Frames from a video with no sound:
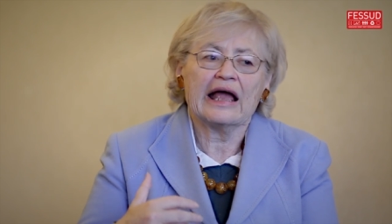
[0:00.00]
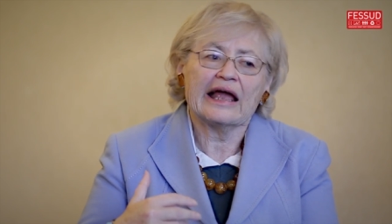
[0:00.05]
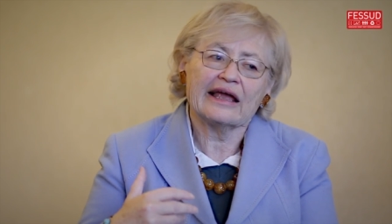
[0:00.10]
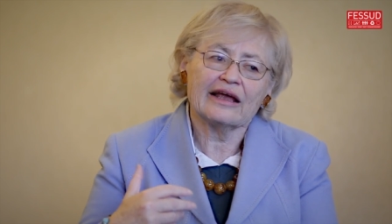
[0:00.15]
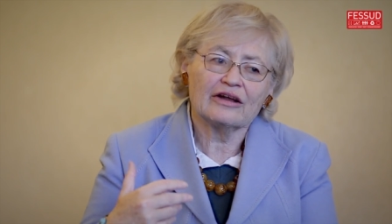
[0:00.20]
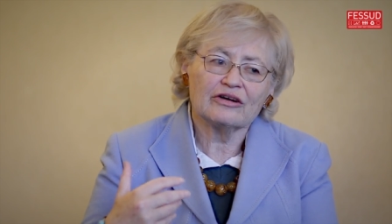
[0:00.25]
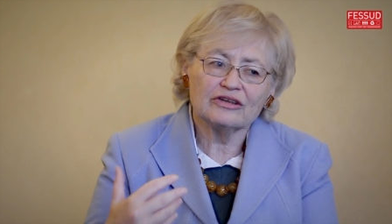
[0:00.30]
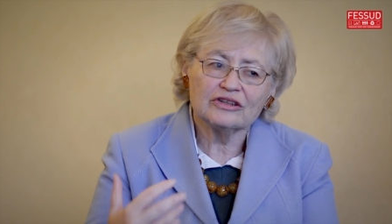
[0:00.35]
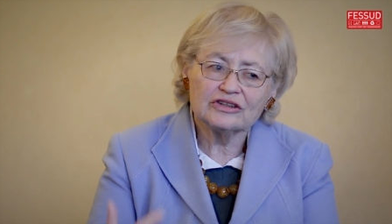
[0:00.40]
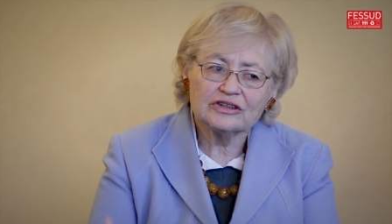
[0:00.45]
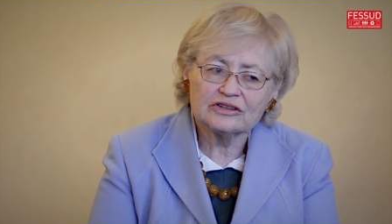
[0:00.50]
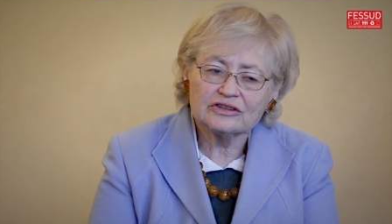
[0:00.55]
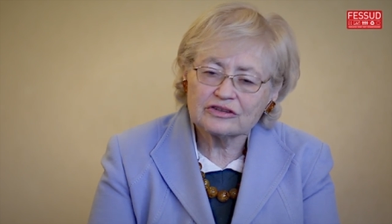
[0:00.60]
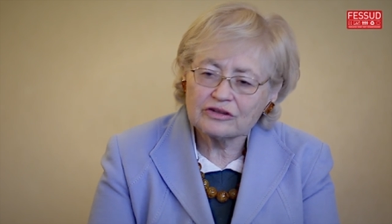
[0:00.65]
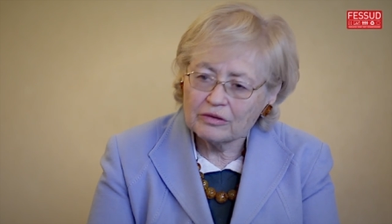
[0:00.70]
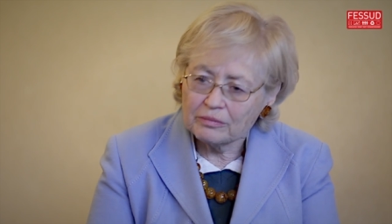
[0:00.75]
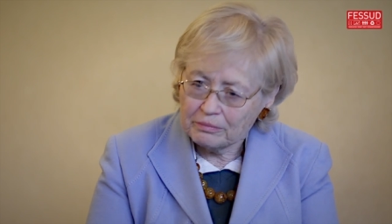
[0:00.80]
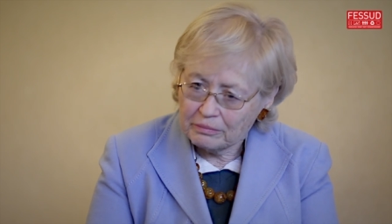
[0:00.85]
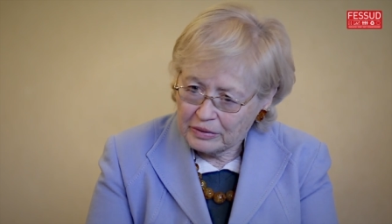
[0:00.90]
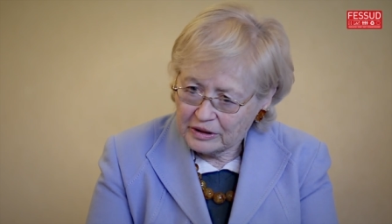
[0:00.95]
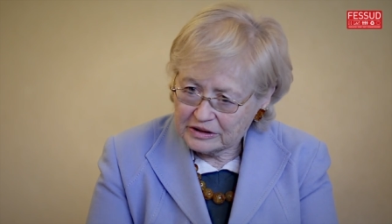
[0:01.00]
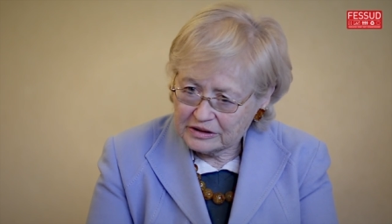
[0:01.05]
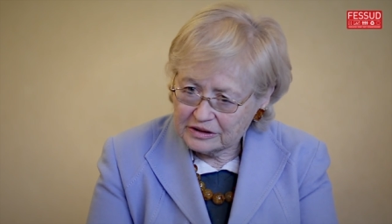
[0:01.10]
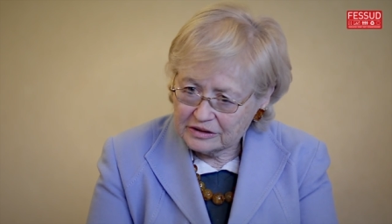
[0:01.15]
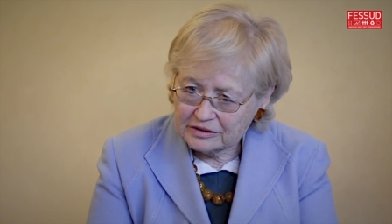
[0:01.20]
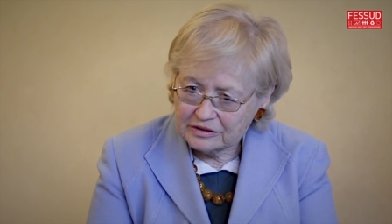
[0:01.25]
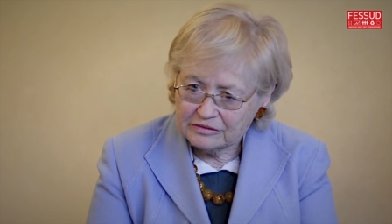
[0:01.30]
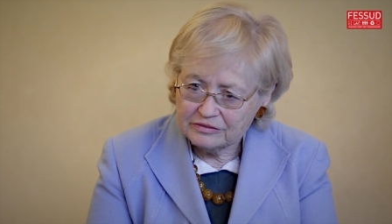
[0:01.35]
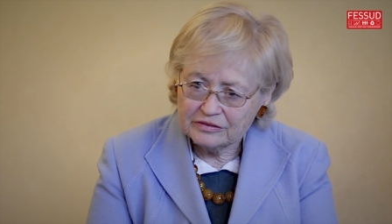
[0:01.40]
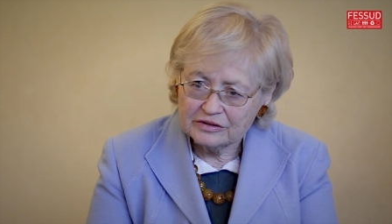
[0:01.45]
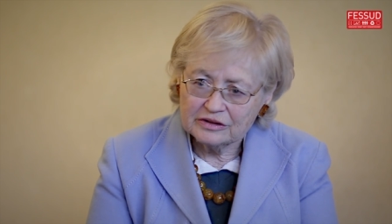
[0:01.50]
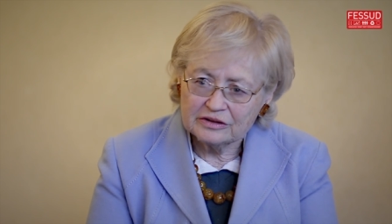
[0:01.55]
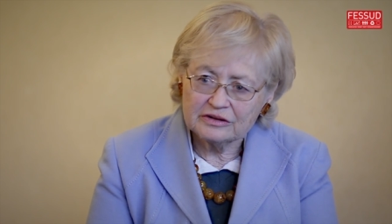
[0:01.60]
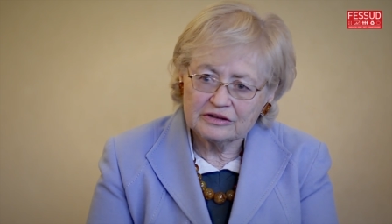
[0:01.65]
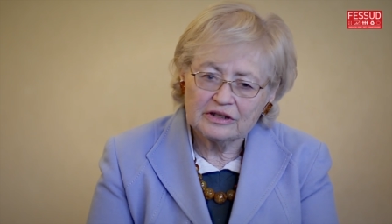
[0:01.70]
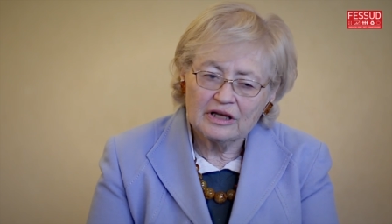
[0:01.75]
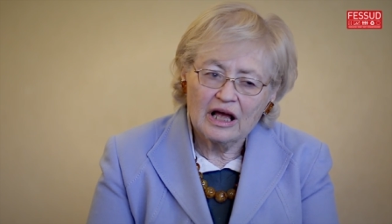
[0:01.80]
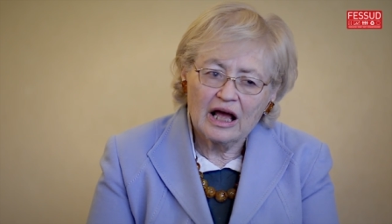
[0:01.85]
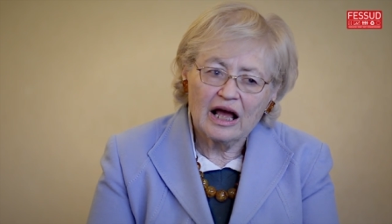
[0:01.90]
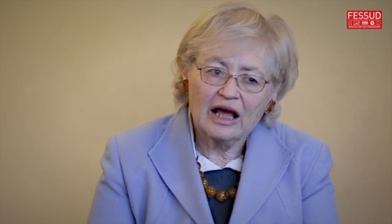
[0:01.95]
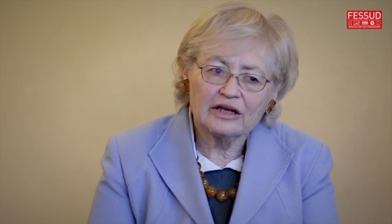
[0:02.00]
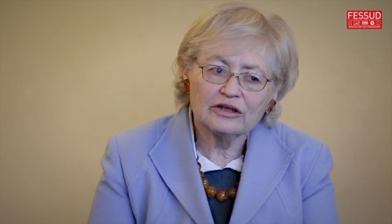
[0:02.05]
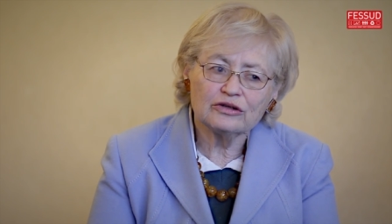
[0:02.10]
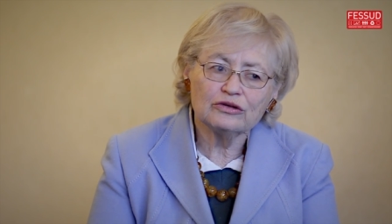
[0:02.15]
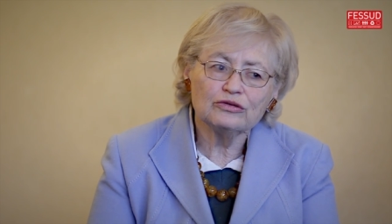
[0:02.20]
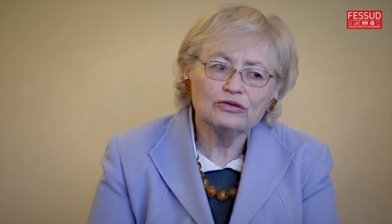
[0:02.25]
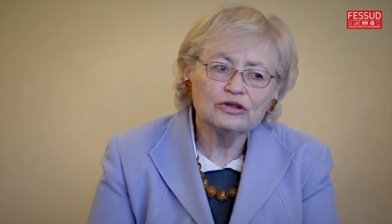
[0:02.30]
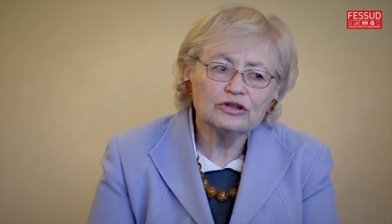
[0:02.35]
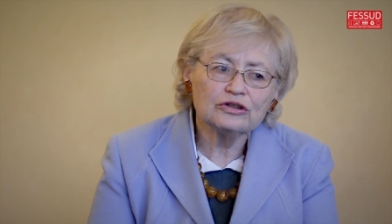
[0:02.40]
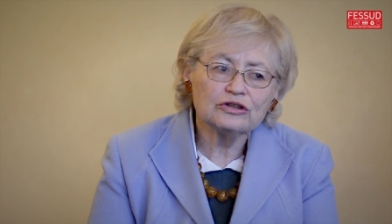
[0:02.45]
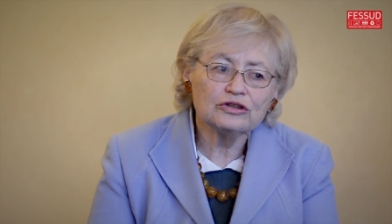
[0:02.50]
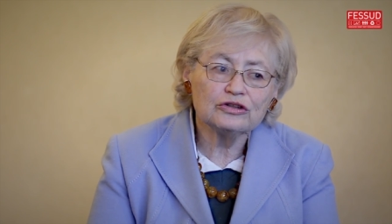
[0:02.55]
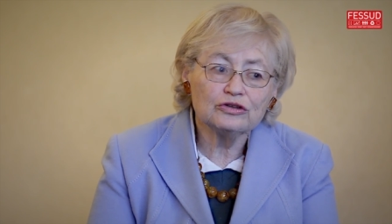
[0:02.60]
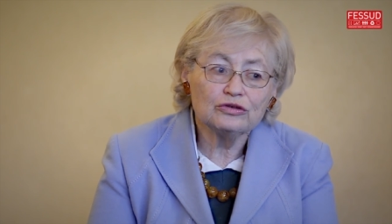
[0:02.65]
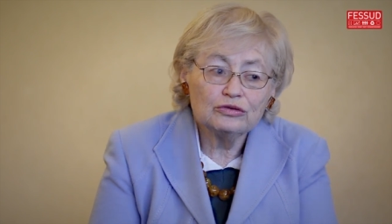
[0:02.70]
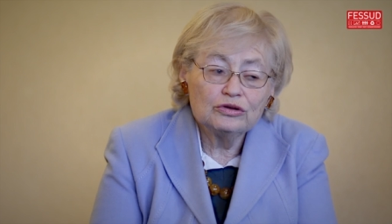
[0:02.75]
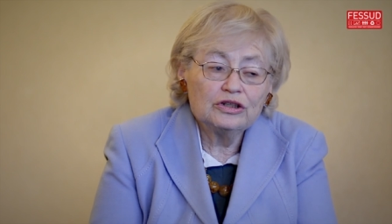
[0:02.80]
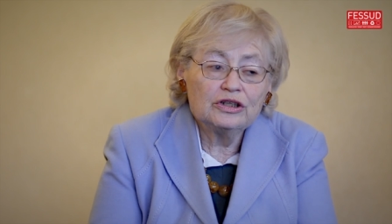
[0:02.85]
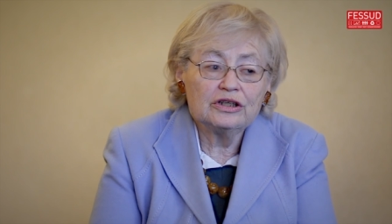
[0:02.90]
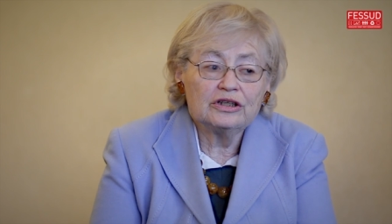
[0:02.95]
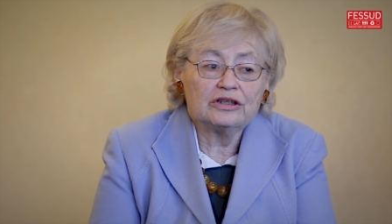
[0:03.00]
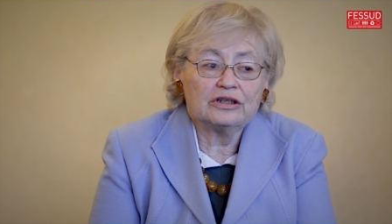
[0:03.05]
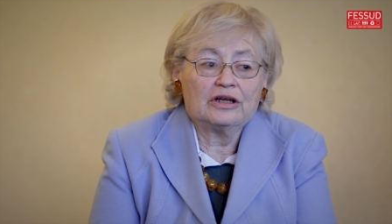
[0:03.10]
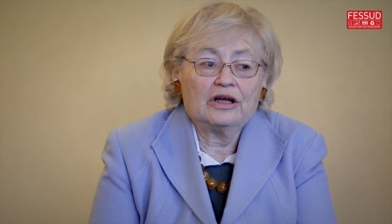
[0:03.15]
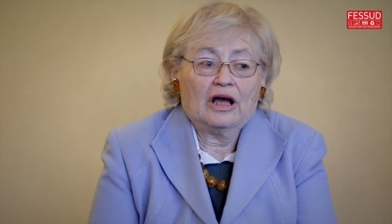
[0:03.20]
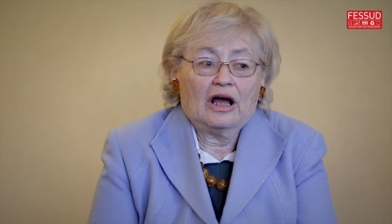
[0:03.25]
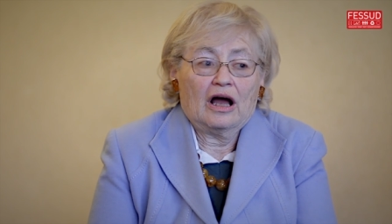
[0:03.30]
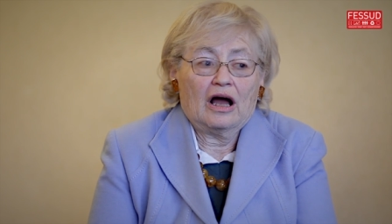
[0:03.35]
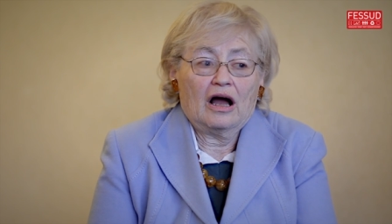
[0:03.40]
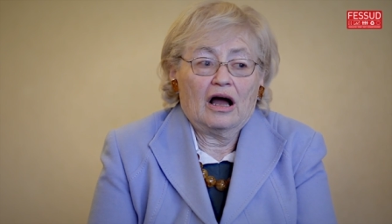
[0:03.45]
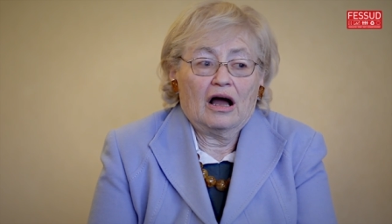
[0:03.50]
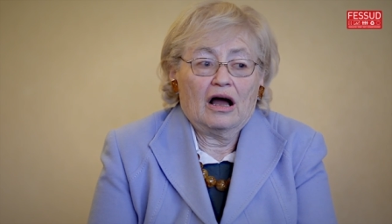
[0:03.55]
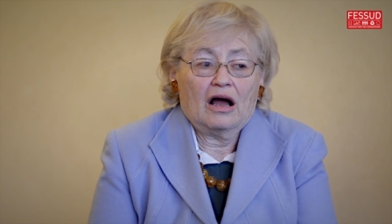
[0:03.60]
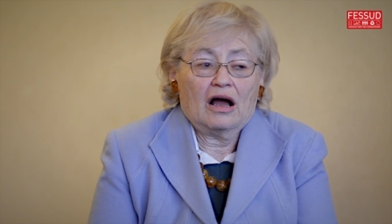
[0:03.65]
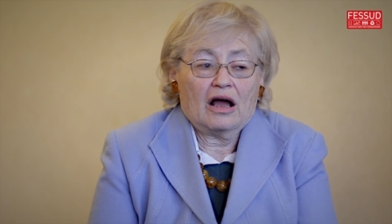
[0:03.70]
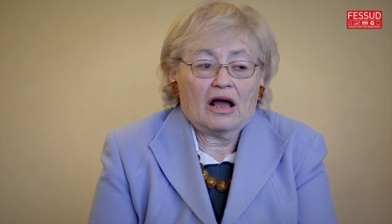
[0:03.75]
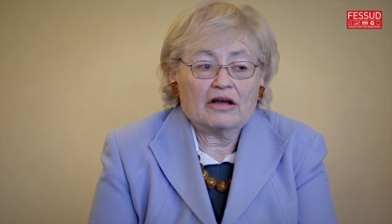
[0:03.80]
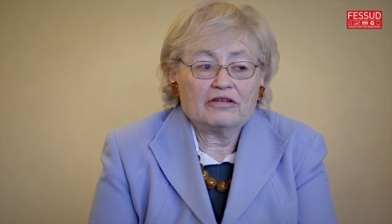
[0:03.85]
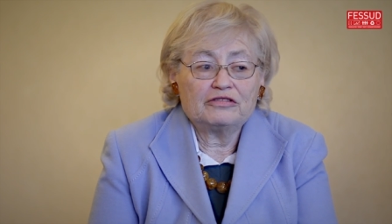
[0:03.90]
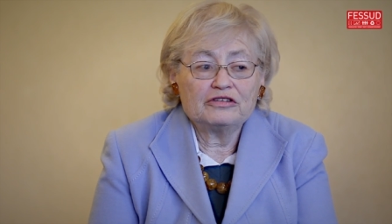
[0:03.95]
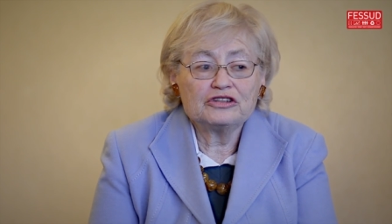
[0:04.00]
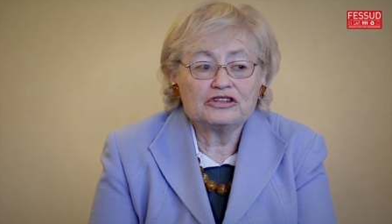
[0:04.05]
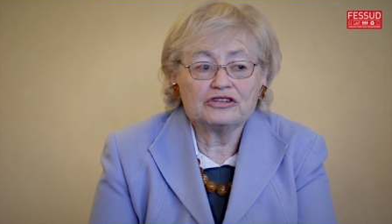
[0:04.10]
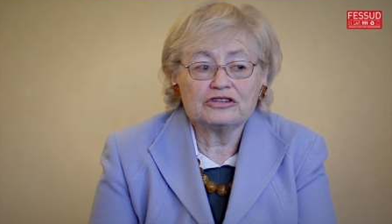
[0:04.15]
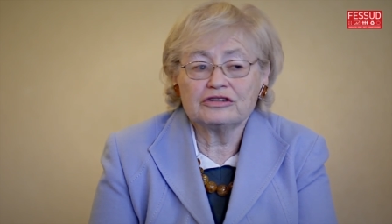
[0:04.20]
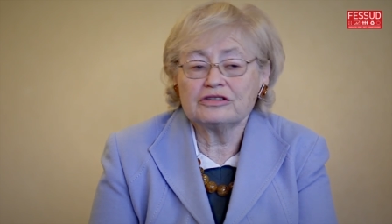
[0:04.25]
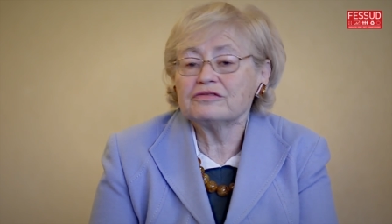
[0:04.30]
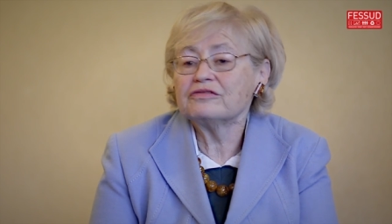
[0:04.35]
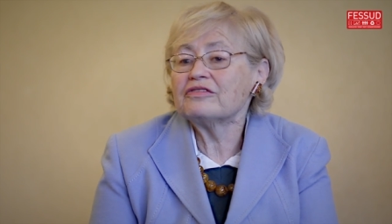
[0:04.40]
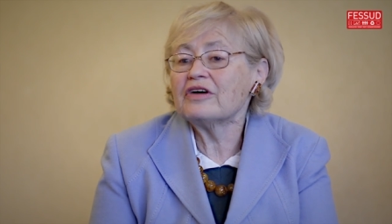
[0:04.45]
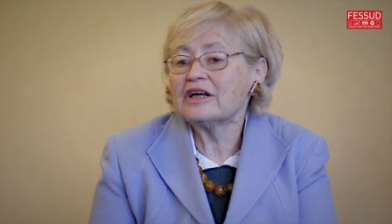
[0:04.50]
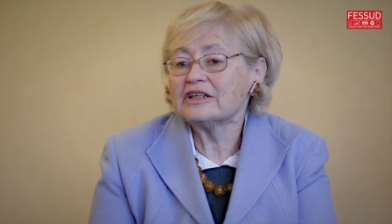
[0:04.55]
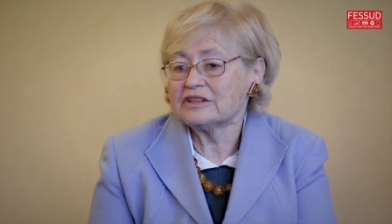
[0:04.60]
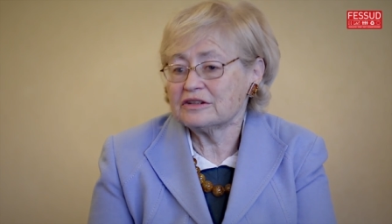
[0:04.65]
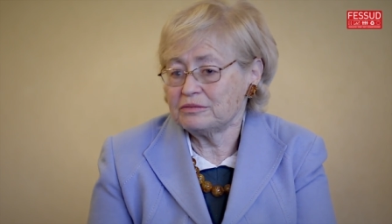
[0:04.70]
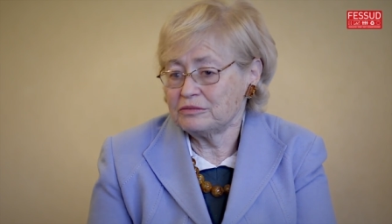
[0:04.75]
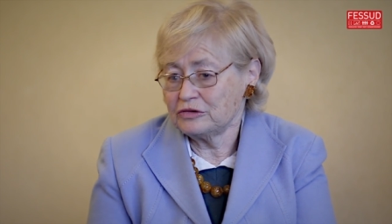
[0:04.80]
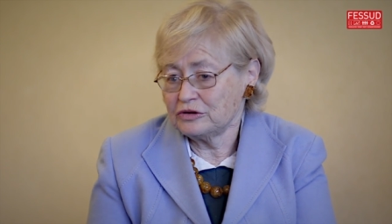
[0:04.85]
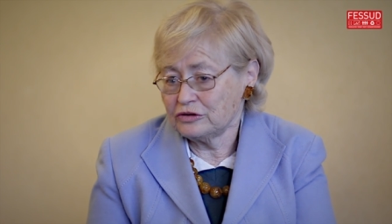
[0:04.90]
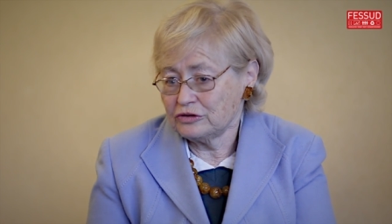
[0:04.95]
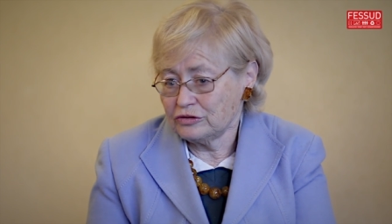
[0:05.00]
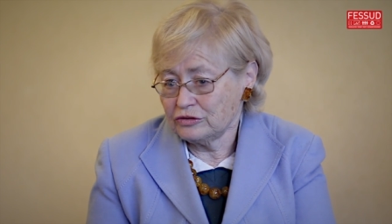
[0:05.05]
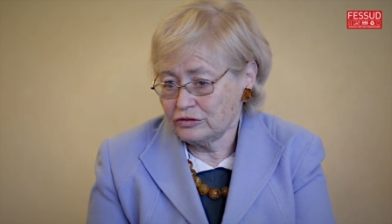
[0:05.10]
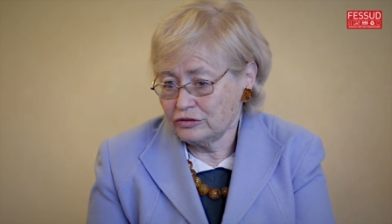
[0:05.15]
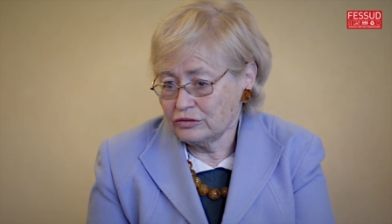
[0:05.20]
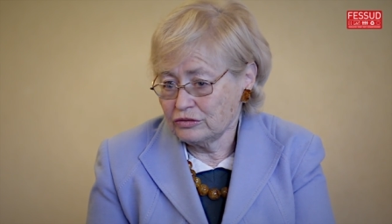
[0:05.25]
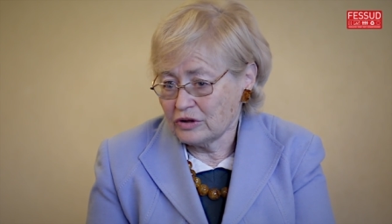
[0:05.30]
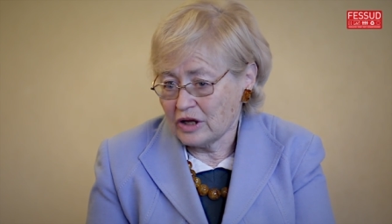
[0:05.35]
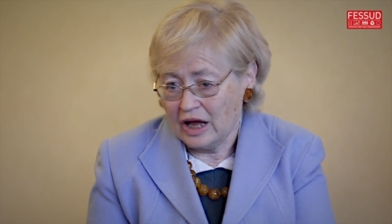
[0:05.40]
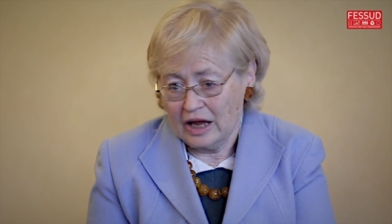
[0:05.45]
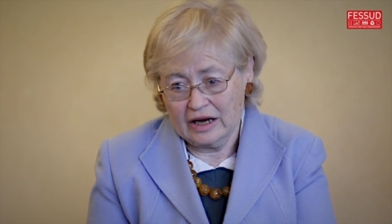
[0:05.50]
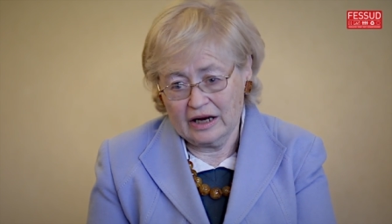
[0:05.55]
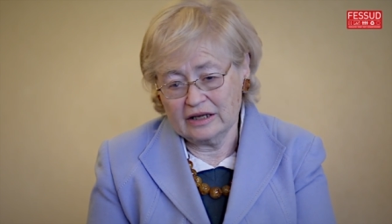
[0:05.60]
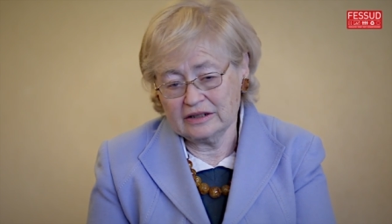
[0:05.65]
increase its competitiveness, and you need, you need uh, efficient investment to do that.